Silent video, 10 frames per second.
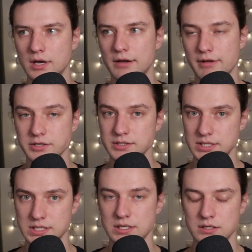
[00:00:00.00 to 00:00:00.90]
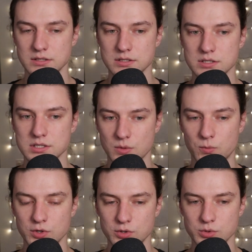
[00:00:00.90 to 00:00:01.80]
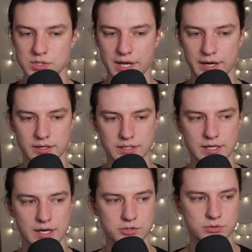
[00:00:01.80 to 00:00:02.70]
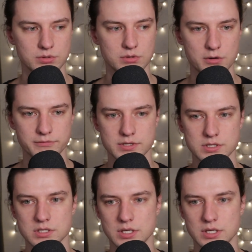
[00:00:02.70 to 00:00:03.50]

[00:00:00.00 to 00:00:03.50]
I've actually seen someone use that in an actual office.